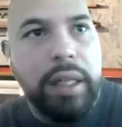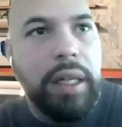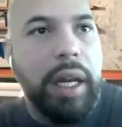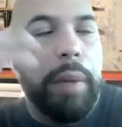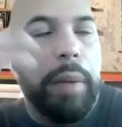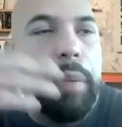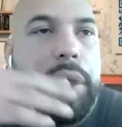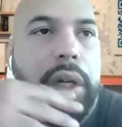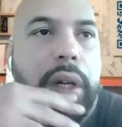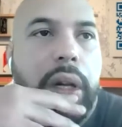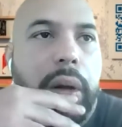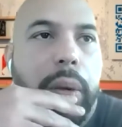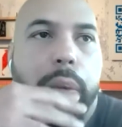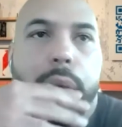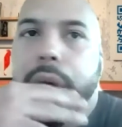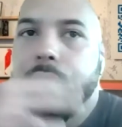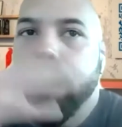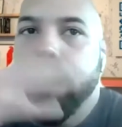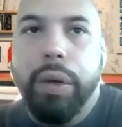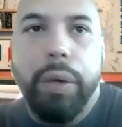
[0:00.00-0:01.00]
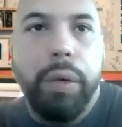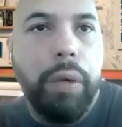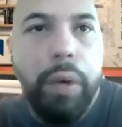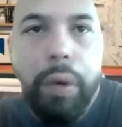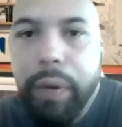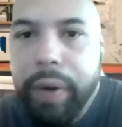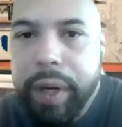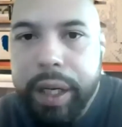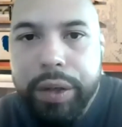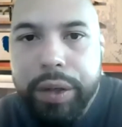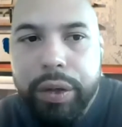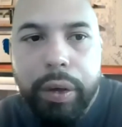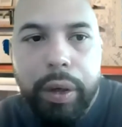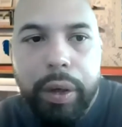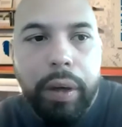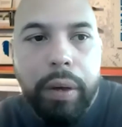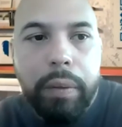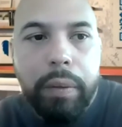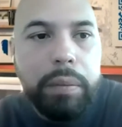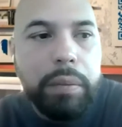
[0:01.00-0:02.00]
steps. You know, what are you already
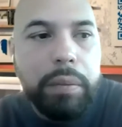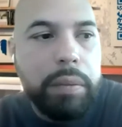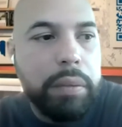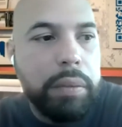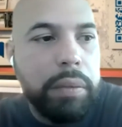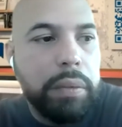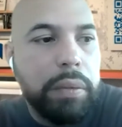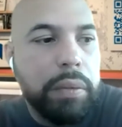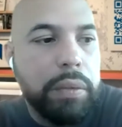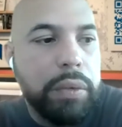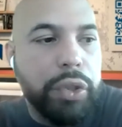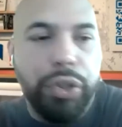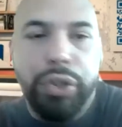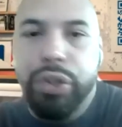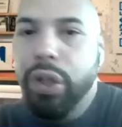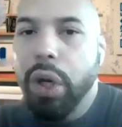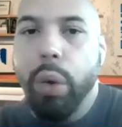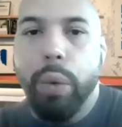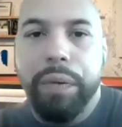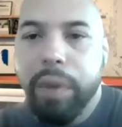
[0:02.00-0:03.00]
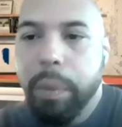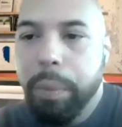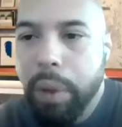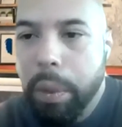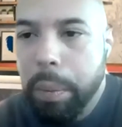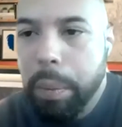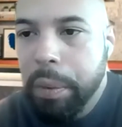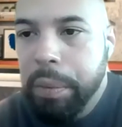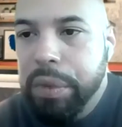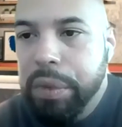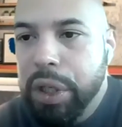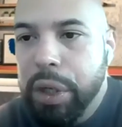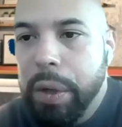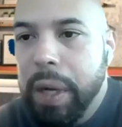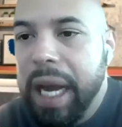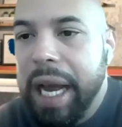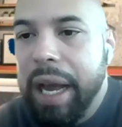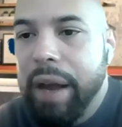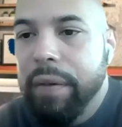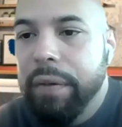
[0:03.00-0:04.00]
doing to solve the problems you
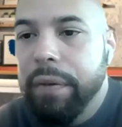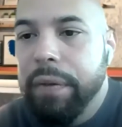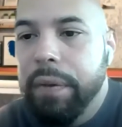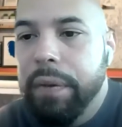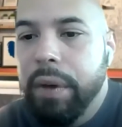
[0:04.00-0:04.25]
have?